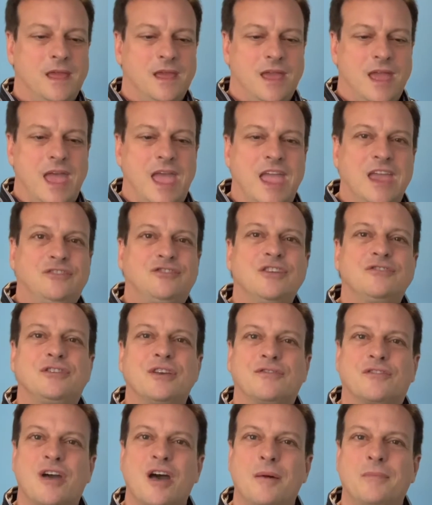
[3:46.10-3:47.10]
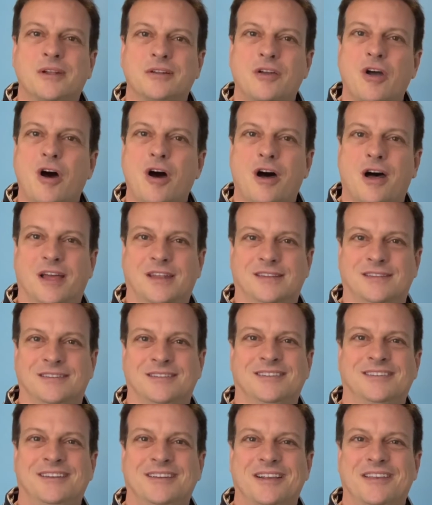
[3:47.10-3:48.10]
agents have come and gone
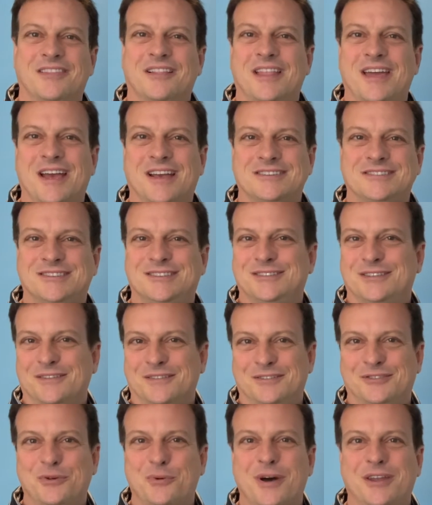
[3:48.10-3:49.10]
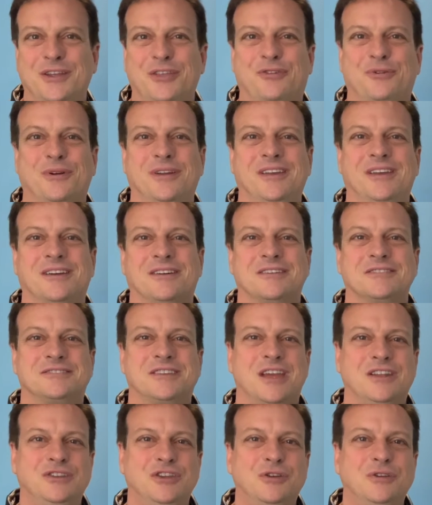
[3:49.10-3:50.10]
in the last 23 years
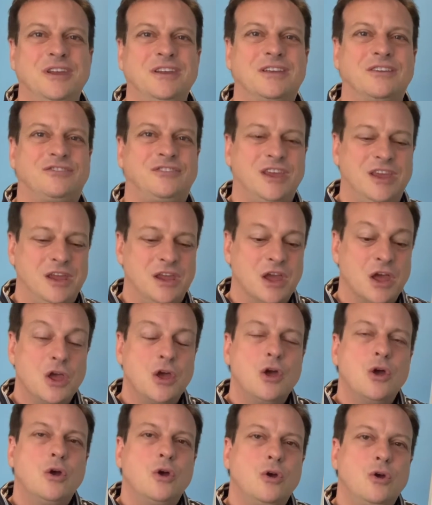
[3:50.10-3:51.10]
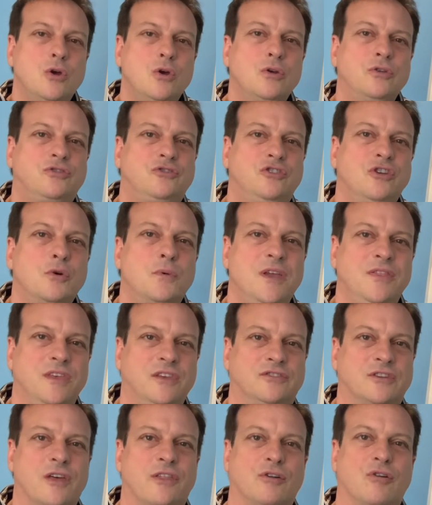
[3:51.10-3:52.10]
and you need to see who's doing
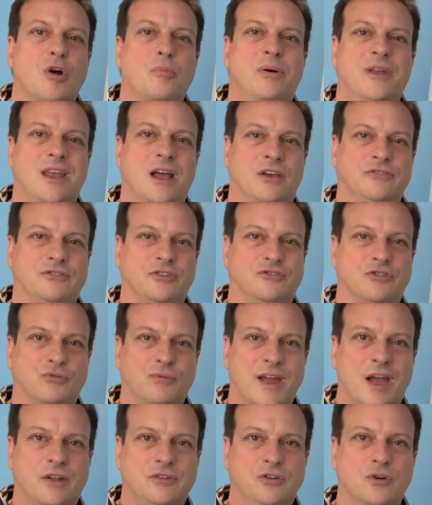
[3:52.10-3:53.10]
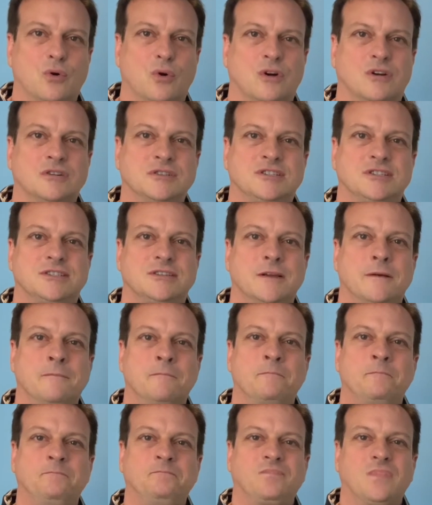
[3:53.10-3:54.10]
these other open houses around yours
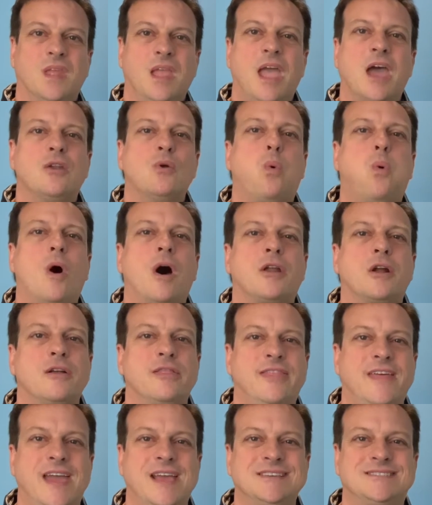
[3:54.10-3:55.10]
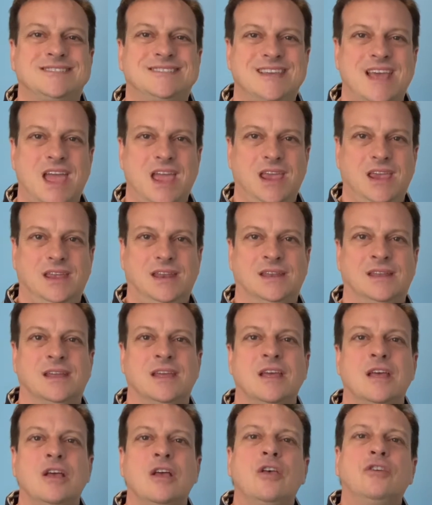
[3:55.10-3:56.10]
and what are they saying
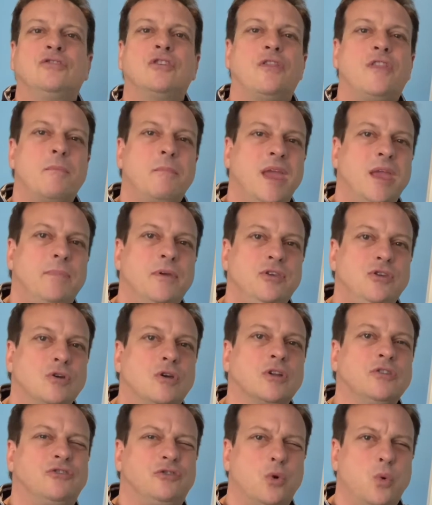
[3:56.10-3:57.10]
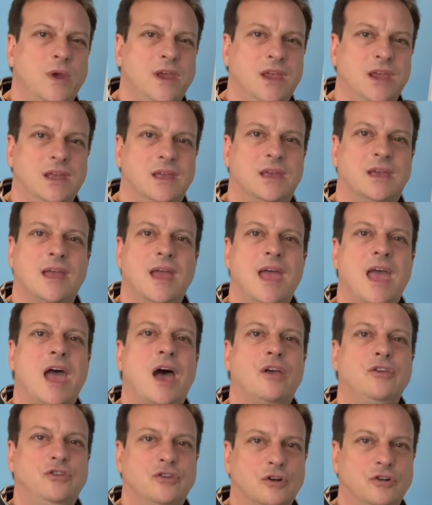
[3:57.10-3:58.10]
so that maybe you can tweak how
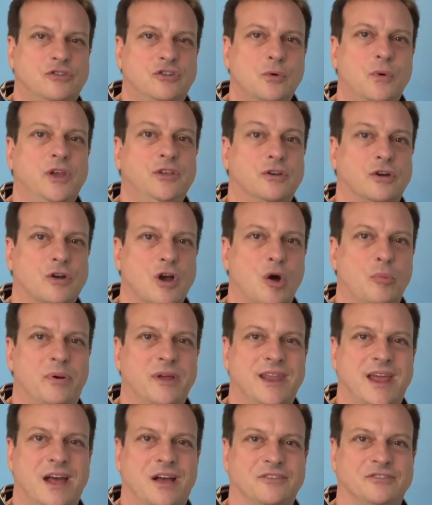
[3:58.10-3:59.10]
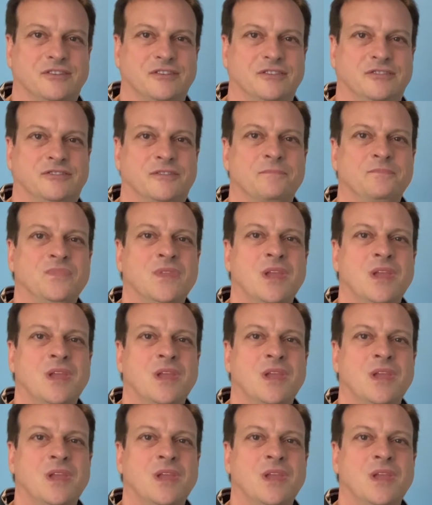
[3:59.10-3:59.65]
you're doing your open houses.